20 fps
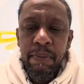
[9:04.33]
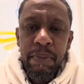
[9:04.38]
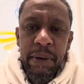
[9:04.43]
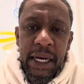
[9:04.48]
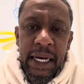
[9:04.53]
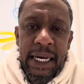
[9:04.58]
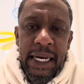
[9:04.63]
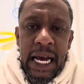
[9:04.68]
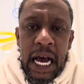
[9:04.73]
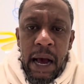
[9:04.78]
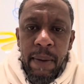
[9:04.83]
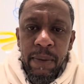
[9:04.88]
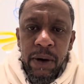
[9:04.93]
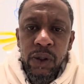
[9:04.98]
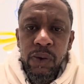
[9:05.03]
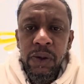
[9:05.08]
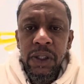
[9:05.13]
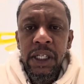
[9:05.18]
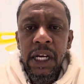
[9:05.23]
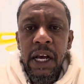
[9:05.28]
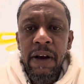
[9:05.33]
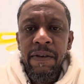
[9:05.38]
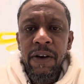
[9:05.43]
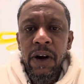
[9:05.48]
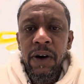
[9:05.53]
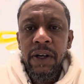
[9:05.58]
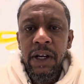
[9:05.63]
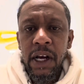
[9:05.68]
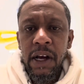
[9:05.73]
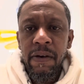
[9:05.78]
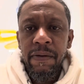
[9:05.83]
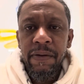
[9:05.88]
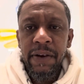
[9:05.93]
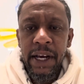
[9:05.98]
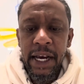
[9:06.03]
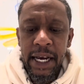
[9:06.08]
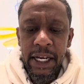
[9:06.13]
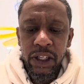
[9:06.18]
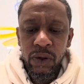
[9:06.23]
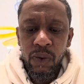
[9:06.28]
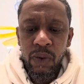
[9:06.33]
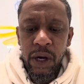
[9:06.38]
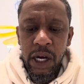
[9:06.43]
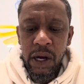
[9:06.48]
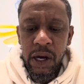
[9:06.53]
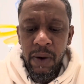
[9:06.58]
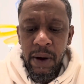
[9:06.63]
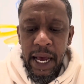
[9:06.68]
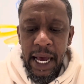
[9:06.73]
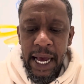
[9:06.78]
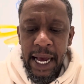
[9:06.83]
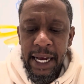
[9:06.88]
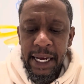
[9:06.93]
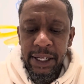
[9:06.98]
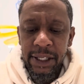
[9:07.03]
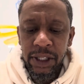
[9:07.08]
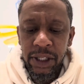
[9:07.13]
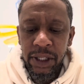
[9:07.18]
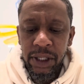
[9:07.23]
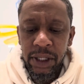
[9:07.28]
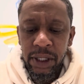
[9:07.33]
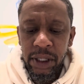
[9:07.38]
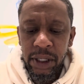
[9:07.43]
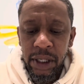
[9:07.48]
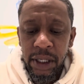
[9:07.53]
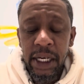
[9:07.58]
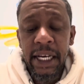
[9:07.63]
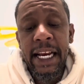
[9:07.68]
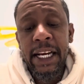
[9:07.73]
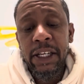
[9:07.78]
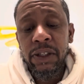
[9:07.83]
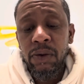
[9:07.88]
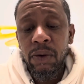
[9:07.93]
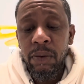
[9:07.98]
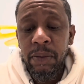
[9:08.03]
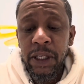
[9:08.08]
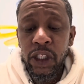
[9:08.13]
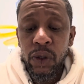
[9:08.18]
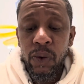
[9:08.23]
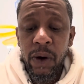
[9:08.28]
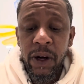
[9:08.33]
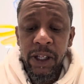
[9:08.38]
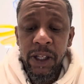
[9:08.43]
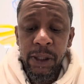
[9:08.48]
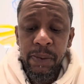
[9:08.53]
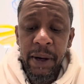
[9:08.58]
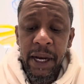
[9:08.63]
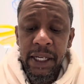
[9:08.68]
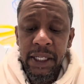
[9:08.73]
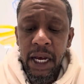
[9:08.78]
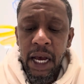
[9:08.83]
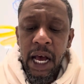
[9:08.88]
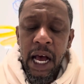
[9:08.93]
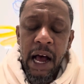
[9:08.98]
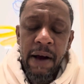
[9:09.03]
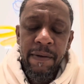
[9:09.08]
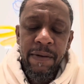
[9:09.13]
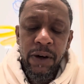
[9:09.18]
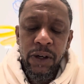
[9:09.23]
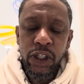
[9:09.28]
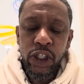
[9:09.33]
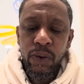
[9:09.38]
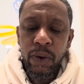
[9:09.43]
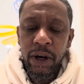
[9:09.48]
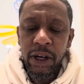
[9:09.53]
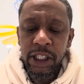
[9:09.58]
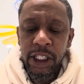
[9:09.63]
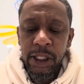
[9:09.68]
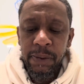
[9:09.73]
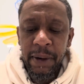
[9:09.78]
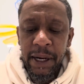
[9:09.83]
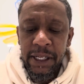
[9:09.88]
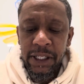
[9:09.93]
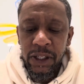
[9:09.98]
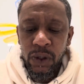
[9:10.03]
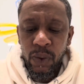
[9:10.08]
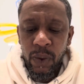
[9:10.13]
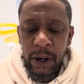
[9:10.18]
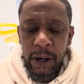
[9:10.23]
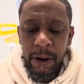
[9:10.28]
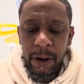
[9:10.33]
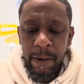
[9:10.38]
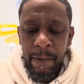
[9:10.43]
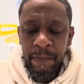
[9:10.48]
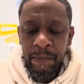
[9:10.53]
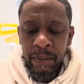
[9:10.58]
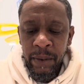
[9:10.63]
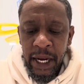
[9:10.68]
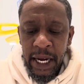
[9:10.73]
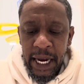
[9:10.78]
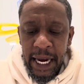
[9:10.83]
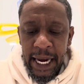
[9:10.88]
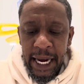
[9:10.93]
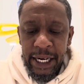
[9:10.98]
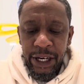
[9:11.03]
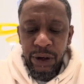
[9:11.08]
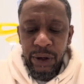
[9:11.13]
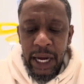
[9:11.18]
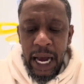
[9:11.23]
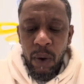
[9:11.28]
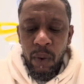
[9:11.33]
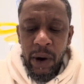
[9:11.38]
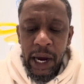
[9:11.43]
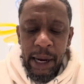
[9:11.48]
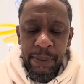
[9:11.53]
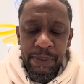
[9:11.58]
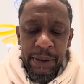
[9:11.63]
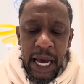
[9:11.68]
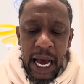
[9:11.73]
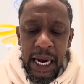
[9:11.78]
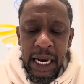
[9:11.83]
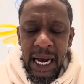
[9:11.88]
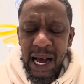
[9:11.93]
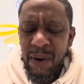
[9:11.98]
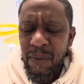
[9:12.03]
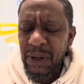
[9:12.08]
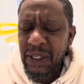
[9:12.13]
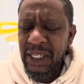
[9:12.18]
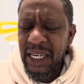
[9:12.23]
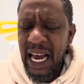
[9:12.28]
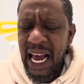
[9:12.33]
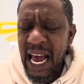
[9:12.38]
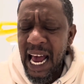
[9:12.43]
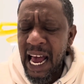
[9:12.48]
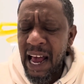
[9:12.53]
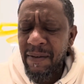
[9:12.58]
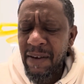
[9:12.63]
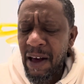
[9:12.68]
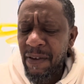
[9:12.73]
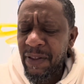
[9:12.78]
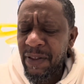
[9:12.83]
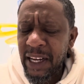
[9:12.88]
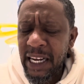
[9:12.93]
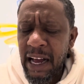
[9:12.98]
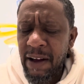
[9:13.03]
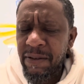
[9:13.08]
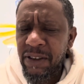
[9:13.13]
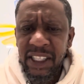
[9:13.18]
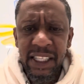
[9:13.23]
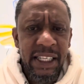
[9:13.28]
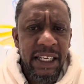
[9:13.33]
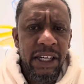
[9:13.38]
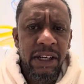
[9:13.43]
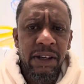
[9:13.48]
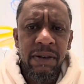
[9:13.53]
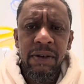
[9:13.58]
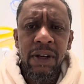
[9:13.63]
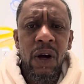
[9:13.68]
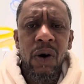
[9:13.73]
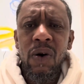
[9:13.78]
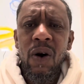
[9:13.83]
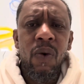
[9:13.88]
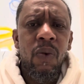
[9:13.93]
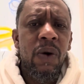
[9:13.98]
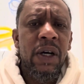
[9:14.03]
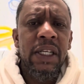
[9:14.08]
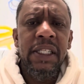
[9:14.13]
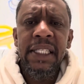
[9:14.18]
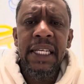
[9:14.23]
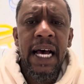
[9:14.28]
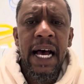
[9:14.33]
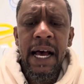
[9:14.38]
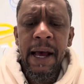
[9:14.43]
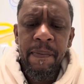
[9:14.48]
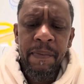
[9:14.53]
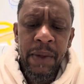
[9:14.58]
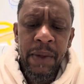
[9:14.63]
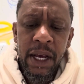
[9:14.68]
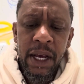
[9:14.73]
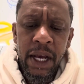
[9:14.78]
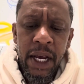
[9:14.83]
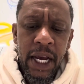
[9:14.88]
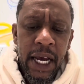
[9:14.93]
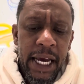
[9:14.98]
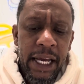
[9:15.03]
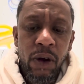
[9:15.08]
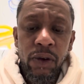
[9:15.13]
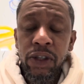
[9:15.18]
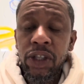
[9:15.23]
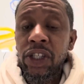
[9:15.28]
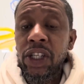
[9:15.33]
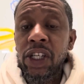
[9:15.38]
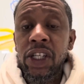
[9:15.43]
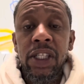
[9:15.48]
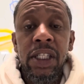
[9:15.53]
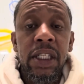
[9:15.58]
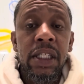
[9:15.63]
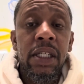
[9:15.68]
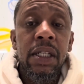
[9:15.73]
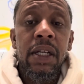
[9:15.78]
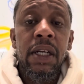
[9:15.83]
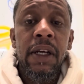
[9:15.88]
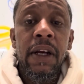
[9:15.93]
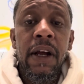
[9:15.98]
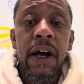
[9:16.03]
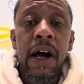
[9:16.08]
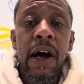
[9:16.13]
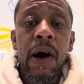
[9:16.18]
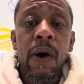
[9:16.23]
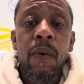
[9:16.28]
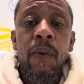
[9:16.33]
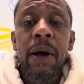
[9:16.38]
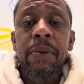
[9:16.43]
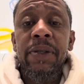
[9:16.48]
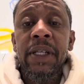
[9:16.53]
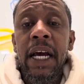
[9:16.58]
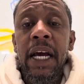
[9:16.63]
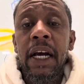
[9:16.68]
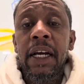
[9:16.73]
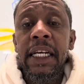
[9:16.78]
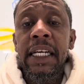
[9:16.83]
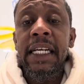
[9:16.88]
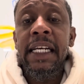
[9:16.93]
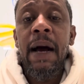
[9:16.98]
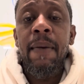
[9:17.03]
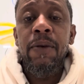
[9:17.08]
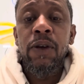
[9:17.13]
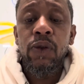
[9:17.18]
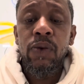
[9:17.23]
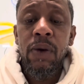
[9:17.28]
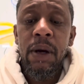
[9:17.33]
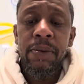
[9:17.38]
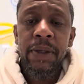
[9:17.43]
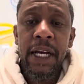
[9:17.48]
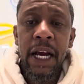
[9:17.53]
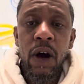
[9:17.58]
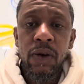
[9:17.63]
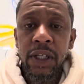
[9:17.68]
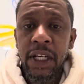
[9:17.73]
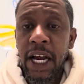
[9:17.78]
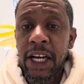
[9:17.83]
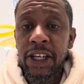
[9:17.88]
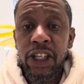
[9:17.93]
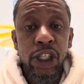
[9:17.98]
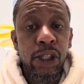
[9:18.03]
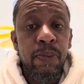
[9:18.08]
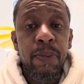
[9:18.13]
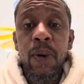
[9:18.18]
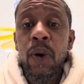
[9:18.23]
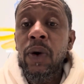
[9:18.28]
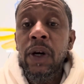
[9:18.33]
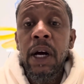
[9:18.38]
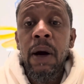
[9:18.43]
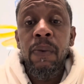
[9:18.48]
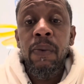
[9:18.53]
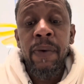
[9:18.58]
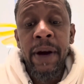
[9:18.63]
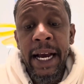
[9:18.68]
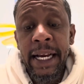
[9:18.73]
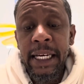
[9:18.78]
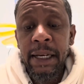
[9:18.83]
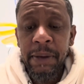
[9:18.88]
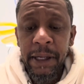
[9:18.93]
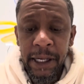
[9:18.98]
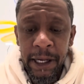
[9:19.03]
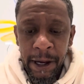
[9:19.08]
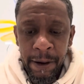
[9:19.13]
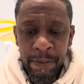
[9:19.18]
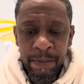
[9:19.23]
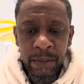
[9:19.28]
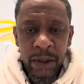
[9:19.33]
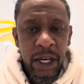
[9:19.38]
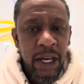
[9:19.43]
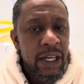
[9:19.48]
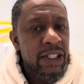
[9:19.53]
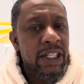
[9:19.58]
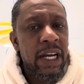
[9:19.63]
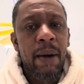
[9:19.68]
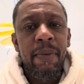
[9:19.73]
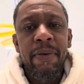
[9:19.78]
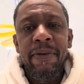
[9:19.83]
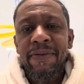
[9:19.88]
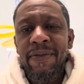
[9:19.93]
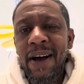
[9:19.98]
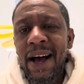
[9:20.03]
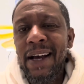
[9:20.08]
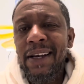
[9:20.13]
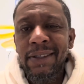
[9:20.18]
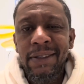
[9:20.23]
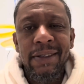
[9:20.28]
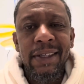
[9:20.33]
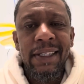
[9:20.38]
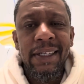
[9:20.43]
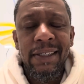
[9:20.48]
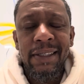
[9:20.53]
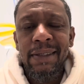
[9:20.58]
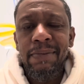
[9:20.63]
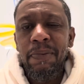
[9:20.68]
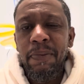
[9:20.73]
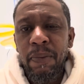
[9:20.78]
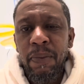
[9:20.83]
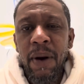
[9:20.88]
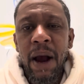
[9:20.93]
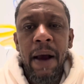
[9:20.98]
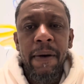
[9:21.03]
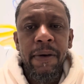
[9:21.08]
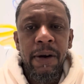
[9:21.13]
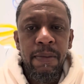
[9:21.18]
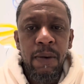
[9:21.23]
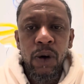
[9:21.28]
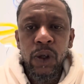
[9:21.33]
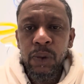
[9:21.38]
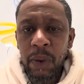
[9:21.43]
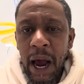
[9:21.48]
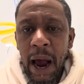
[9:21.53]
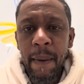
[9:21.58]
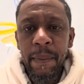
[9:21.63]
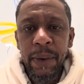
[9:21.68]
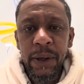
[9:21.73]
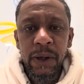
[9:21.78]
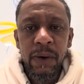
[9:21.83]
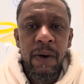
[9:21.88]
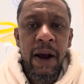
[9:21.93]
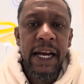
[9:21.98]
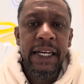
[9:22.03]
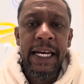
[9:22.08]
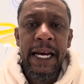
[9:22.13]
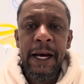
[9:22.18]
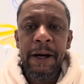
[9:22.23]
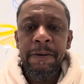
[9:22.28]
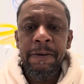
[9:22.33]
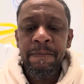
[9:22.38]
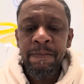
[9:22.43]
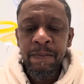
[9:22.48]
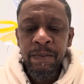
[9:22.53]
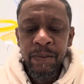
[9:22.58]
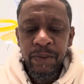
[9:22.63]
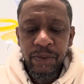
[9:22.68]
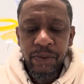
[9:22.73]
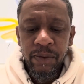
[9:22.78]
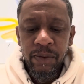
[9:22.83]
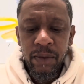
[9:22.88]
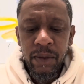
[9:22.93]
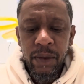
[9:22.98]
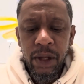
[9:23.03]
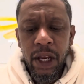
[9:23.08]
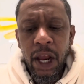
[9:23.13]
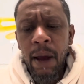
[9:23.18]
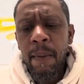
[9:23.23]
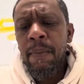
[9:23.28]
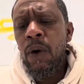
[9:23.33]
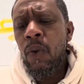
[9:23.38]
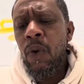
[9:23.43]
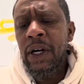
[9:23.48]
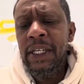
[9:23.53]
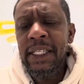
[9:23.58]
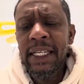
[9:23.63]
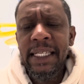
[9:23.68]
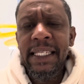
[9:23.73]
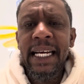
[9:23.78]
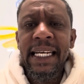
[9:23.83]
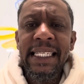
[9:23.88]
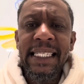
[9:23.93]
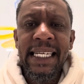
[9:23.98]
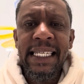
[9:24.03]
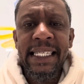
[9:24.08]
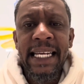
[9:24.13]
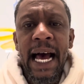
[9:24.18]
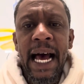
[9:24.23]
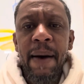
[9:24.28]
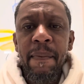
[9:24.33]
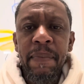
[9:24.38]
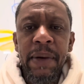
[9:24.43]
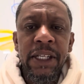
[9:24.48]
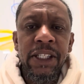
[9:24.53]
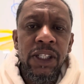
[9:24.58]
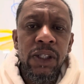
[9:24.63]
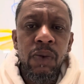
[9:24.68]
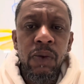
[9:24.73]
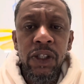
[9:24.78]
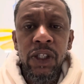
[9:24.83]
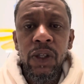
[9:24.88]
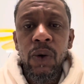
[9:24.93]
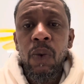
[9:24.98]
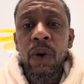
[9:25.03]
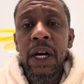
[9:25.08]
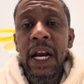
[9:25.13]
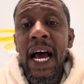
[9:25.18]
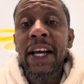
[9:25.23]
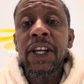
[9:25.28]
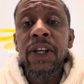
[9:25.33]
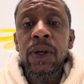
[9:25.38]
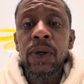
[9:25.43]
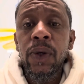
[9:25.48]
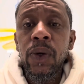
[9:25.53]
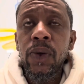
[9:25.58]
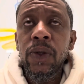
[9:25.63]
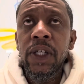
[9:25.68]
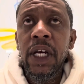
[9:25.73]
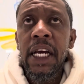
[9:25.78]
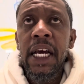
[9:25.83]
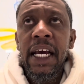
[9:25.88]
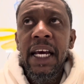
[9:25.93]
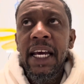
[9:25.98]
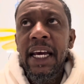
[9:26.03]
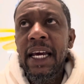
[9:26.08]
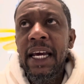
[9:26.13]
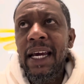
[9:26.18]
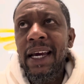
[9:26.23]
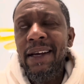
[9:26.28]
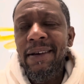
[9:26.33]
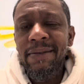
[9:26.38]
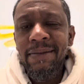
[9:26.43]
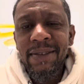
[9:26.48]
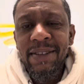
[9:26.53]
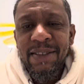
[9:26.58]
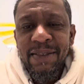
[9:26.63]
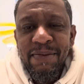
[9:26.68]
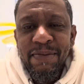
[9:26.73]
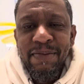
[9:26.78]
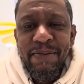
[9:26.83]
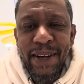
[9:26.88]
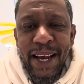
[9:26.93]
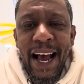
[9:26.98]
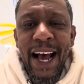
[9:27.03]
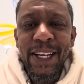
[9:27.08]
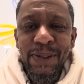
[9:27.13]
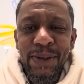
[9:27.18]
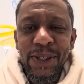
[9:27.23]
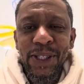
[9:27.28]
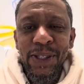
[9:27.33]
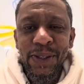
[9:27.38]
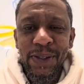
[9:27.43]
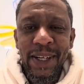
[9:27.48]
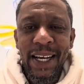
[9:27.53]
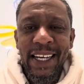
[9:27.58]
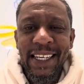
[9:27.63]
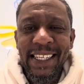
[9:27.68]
BigCommerce, which I've heard of, as well as the next one will be Squarespace. I've heard of Squarespace as well. And then you got web.com, which I think I've seen their logo one time. And those are just e-commerce website hosts that I just pulled up randomly. Shopify is probably the most popular right now. But one that they did not mention was the one I use. And to be honest with you,